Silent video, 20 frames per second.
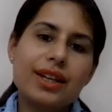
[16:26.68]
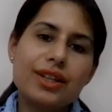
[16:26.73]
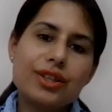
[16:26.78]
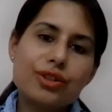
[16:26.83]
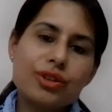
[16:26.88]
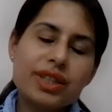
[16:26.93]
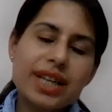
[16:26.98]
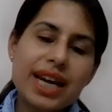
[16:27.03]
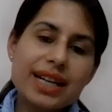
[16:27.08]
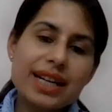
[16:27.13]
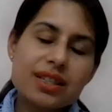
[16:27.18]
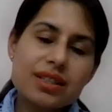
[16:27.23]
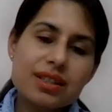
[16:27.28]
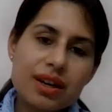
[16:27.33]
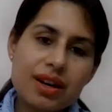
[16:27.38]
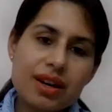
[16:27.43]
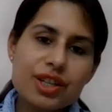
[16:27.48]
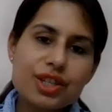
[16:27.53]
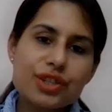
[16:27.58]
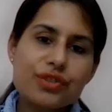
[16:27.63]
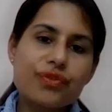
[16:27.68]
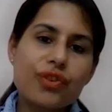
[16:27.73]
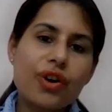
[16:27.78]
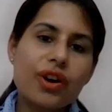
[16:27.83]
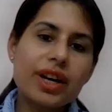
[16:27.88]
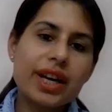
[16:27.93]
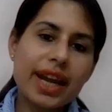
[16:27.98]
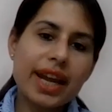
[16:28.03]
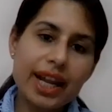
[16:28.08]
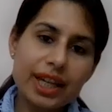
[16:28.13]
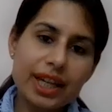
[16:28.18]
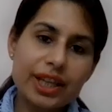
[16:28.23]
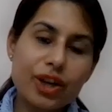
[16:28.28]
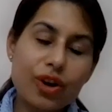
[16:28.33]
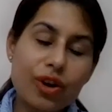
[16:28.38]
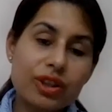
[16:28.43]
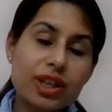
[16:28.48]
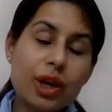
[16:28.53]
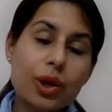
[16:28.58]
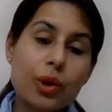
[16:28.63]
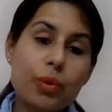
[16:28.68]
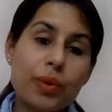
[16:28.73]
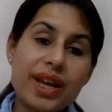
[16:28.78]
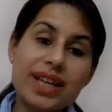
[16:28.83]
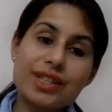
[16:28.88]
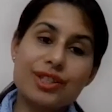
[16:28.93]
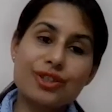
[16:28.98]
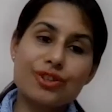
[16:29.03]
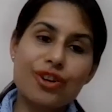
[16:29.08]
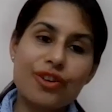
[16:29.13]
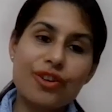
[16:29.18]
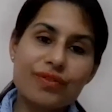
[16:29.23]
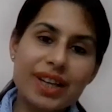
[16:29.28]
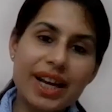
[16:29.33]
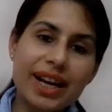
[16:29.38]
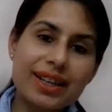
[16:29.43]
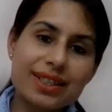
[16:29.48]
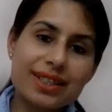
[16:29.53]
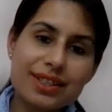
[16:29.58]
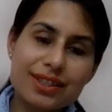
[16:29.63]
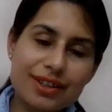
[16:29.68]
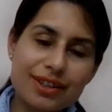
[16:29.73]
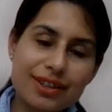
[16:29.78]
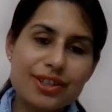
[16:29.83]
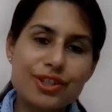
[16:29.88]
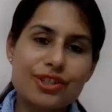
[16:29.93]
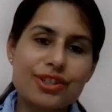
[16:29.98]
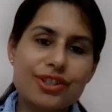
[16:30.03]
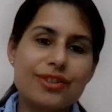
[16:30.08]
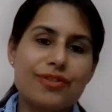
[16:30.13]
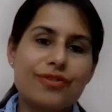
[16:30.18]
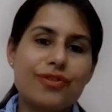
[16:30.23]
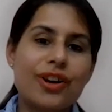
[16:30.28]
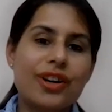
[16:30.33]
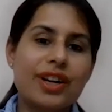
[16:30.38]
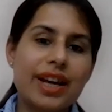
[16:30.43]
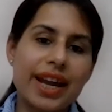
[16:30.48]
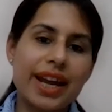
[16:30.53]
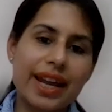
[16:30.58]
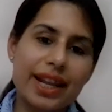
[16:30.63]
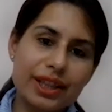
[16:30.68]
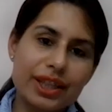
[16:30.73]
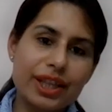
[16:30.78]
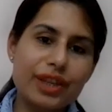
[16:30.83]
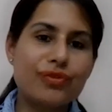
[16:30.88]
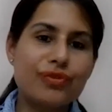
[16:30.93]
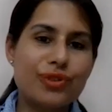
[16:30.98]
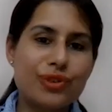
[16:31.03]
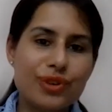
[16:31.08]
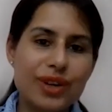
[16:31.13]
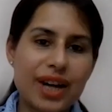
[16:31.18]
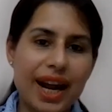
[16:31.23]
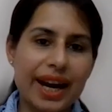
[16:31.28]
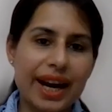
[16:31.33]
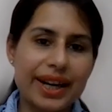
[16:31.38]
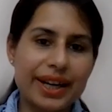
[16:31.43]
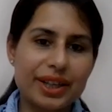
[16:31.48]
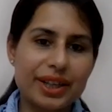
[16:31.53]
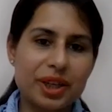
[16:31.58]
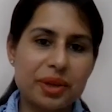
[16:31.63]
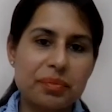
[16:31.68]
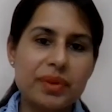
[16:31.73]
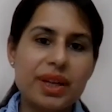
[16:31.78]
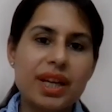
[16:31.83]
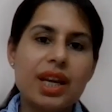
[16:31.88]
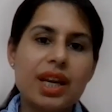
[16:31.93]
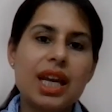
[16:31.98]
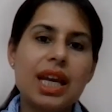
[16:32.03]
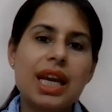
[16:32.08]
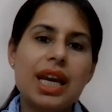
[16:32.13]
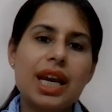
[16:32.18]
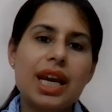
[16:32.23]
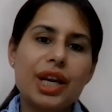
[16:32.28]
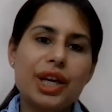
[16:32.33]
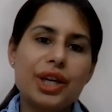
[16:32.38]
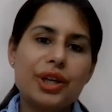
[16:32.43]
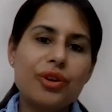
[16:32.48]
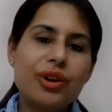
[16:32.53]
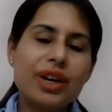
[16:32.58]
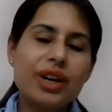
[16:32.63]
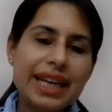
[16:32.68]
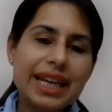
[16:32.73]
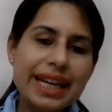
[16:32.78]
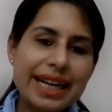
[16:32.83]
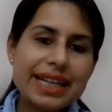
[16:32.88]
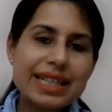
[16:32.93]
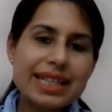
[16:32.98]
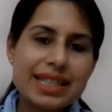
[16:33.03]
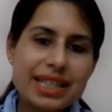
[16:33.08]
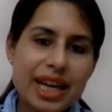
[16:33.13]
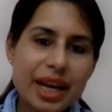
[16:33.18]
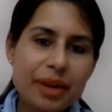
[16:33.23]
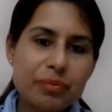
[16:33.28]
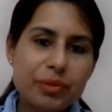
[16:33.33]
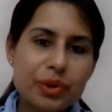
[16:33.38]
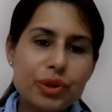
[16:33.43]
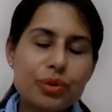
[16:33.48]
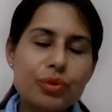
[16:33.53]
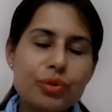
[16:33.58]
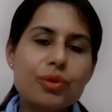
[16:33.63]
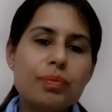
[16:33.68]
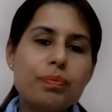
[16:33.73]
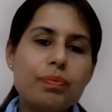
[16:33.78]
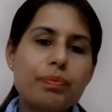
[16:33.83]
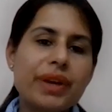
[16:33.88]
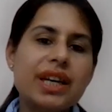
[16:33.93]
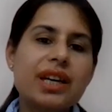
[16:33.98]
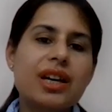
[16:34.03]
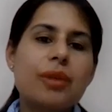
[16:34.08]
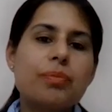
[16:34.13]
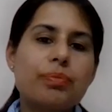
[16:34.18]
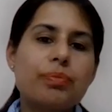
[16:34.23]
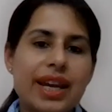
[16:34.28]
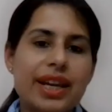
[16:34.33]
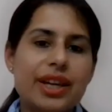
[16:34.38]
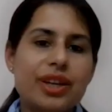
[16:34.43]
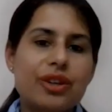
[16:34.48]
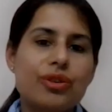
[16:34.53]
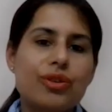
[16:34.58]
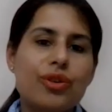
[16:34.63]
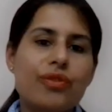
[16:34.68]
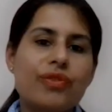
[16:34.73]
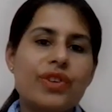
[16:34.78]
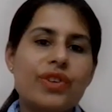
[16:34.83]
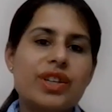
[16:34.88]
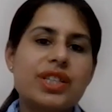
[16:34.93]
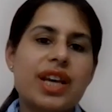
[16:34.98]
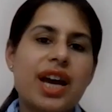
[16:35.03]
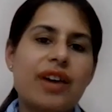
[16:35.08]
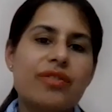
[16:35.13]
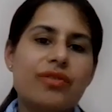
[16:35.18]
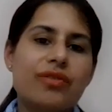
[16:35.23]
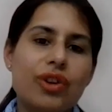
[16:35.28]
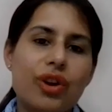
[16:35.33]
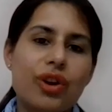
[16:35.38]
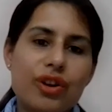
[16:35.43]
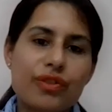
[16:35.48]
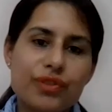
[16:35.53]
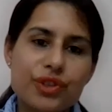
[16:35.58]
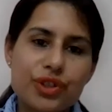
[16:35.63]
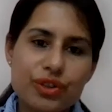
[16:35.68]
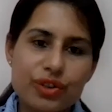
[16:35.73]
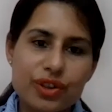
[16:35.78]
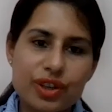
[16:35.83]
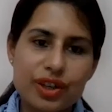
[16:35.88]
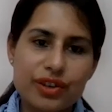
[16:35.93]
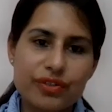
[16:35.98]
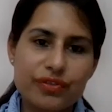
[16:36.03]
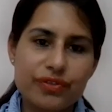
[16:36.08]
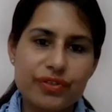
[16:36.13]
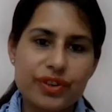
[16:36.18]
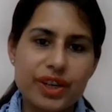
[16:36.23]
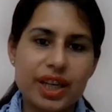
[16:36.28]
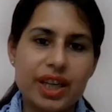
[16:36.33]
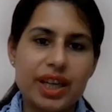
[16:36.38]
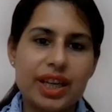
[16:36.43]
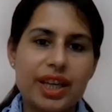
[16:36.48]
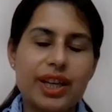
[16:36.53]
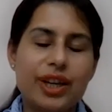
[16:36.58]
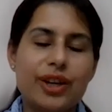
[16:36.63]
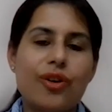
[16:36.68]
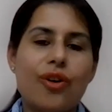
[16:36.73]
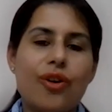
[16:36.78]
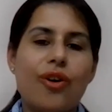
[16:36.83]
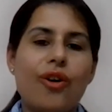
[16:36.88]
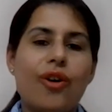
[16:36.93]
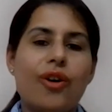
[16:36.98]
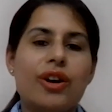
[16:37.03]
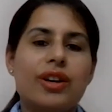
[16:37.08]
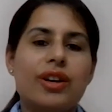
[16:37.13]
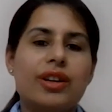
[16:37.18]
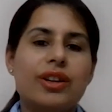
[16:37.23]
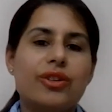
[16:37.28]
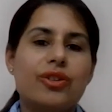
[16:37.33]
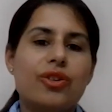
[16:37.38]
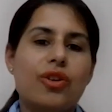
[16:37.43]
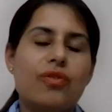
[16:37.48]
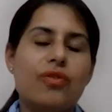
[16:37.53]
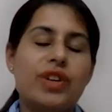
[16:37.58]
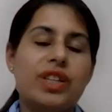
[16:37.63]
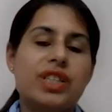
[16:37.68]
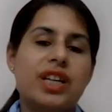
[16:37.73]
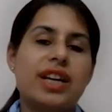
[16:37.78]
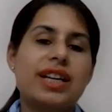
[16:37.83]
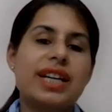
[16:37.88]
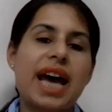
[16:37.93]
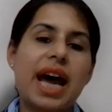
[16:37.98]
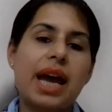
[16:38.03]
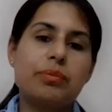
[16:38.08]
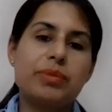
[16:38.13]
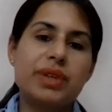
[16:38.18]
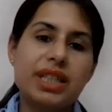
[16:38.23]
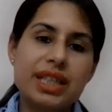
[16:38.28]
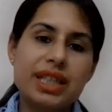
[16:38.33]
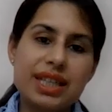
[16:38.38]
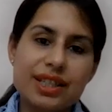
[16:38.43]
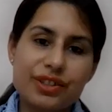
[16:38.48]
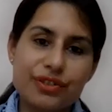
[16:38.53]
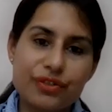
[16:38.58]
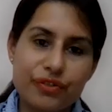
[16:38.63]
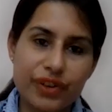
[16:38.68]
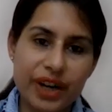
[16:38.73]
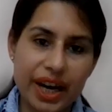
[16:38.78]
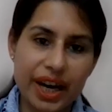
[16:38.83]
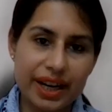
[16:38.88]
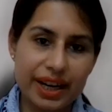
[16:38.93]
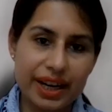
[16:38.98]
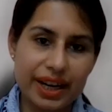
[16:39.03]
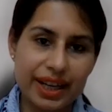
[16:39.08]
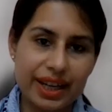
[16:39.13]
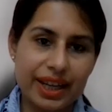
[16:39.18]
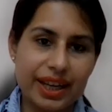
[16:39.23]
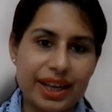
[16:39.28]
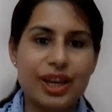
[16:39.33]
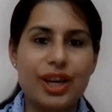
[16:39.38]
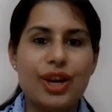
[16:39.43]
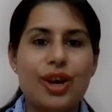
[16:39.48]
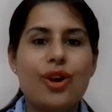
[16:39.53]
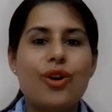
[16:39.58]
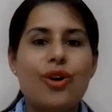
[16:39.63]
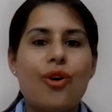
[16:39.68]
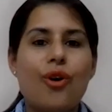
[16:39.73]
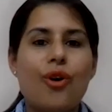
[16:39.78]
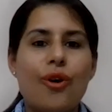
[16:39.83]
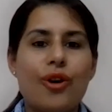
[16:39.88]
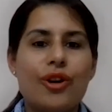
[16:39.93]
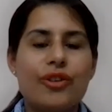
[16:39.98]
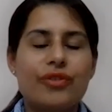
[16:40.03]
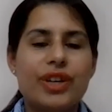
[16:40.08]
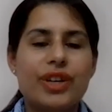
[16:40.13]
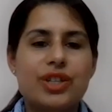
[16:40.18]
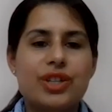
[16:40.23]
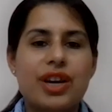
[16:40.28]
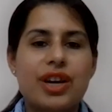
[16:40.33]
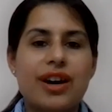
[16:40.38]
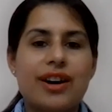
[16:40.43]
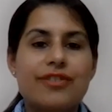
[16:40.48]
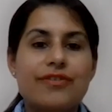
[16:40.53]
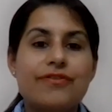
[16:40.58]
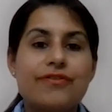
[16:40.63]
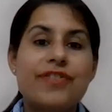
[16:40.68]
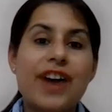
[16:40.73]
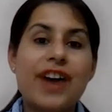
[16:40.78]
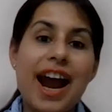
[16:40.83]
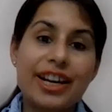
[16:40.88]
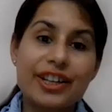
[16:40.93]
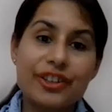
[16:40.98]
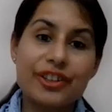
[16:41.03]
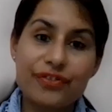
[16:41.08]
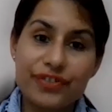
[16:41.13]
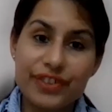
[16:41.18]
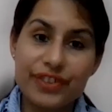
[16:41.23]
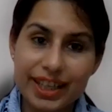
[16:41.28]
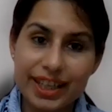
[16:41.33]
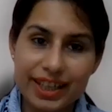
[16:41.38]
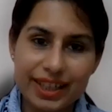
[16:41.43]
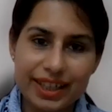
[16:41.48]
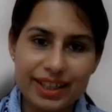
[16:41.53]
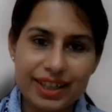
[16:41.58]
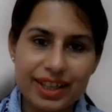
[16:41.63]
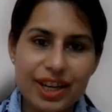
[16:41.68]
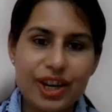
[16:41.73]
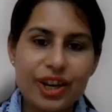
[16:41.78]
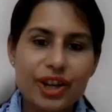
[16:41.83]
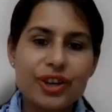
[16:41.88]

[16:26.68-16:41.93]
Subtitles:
So that search for healthy, or the quest of that search for a healthy food item, leads them to pick up products like, which have a lot of sugar free, or, which are diabetes friendly, or which are fat free.